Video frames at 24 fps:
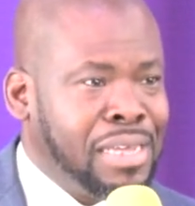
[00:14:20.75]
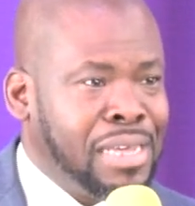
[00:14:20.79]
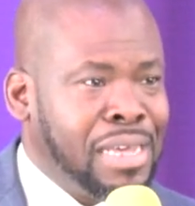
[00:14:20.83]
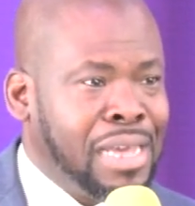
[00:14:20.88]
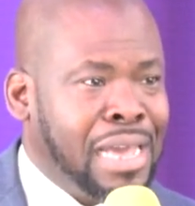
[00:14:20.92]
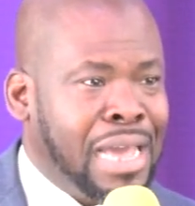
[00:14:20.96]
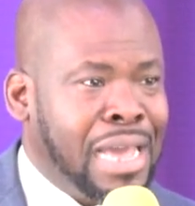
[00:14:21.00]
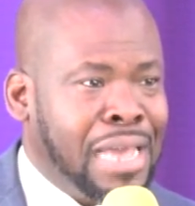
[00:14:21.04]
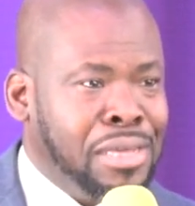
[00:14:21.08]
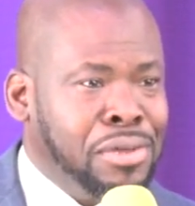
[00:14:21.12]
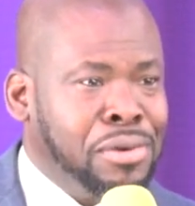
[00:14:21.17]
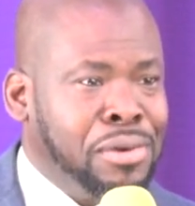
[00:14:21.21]

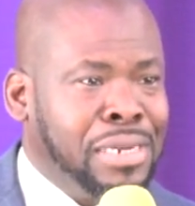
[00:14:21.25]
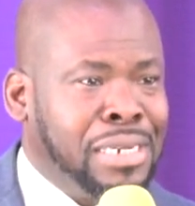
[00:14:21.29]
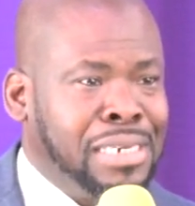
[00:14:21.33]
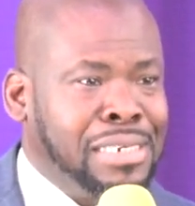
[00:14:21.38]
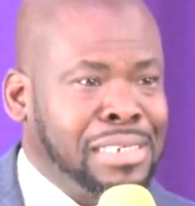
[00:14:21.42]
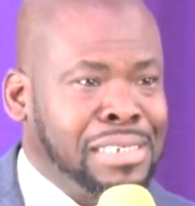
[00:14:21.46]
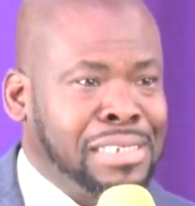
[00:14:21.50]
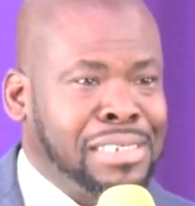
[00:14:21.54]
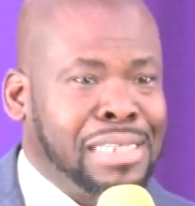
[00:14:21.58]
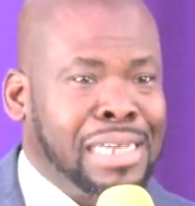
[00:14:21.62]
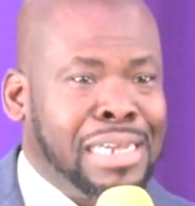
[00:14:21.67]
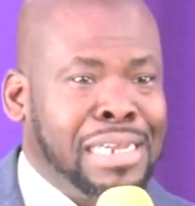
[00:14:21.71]
Are you
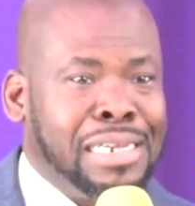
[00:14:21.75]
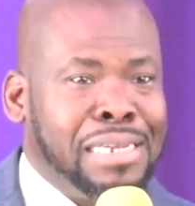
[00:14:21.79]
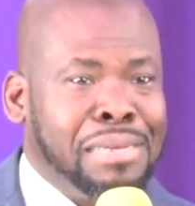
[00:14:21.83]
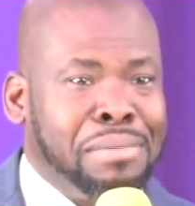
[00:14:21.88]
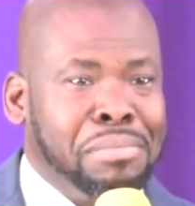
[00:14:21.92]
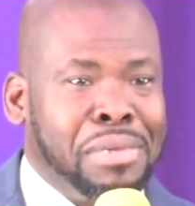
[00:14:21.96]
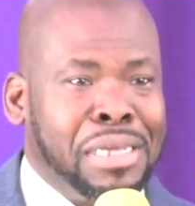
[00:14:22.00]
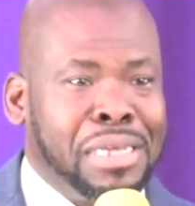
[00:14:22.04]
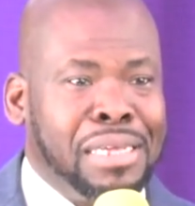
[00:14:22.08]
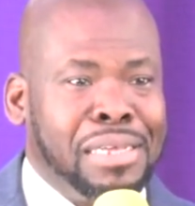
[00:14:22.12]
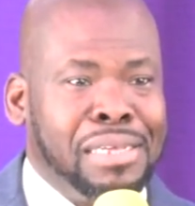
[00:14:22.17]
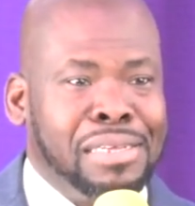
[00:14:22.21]
understanding
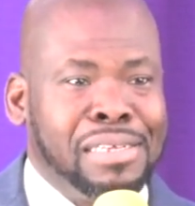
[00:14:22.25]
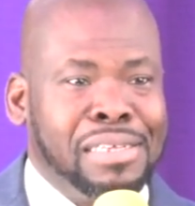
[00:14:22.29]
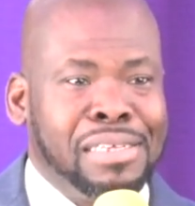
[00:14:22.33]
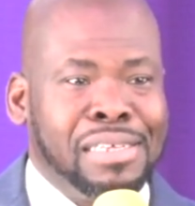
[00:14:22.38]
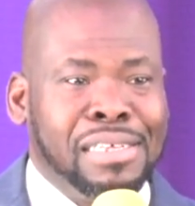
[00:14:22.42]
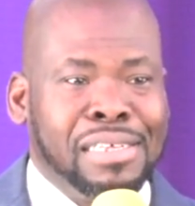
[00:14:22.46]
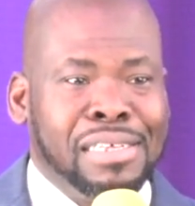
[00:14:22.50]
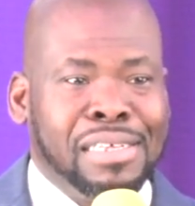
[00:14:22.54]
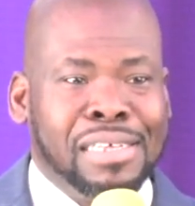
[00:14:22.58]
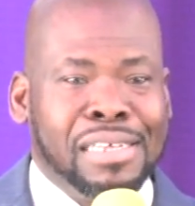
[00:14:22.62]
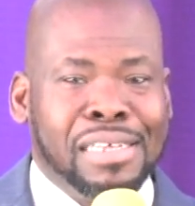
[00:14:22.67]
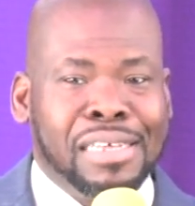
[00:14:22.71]
me?
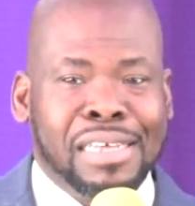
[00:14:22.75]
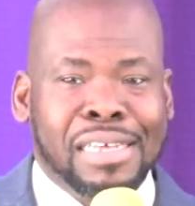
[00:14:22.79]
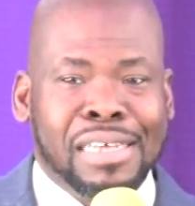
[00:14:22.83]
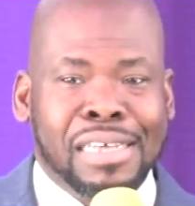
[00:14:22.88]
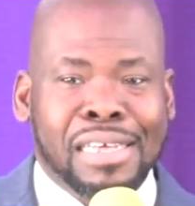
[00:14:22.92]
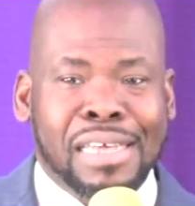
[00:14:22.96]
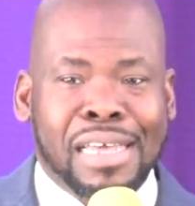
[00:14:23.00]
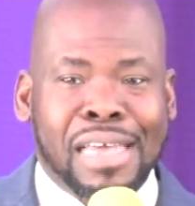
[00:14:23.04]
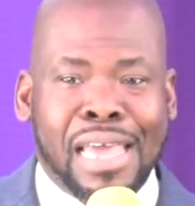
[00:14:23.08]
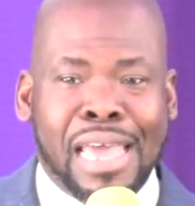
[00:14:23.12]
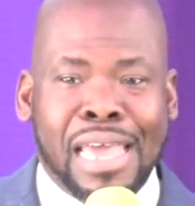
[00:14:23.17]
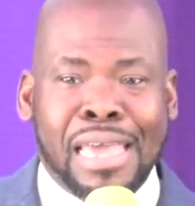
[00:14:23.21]

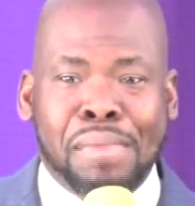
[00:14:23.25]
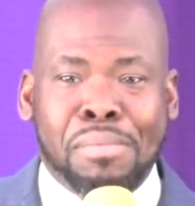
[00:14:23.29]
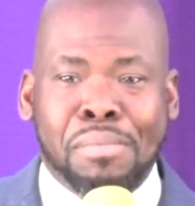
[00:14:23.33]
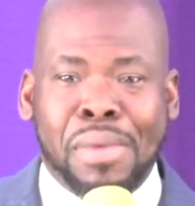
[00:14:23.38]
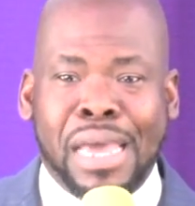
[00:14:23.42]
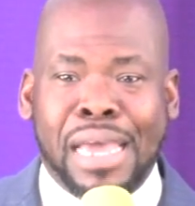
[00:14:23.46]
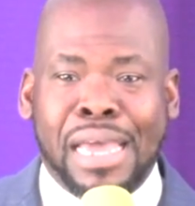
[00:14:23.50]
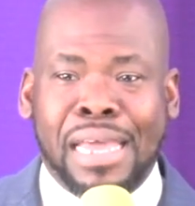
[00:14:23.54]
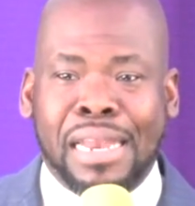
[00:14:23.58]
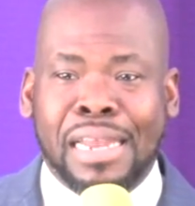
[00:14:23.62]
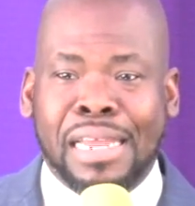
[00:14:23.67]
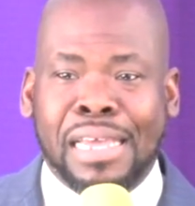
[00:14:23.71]

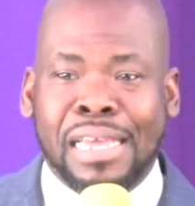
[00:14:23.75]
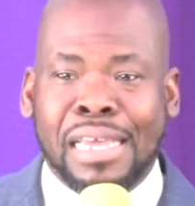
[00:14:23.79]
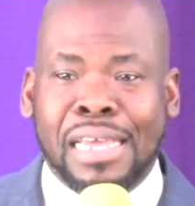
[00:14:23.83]
Amen.